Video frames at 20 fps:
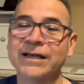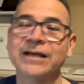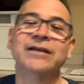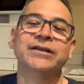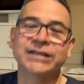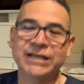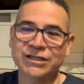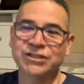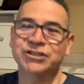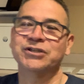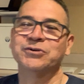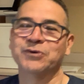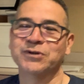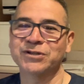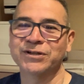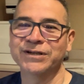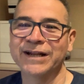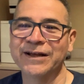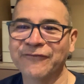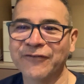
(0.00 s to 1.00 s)
Yes, she was
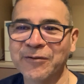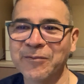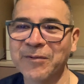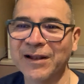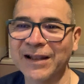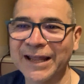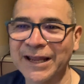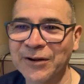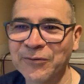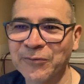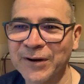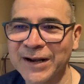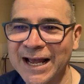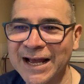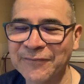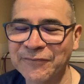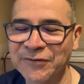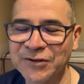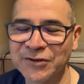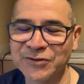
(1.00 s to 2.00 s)
on FMLA and what
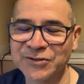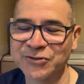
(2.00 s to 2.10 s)
have you.